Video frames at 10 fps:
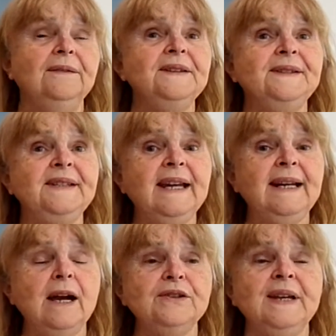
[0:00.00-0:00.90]
The State
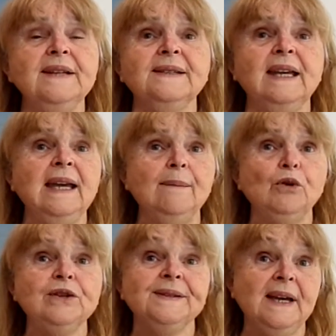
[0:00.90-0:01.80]
House has
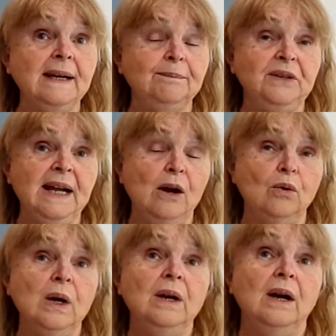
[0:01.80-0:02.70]
cameras set up now.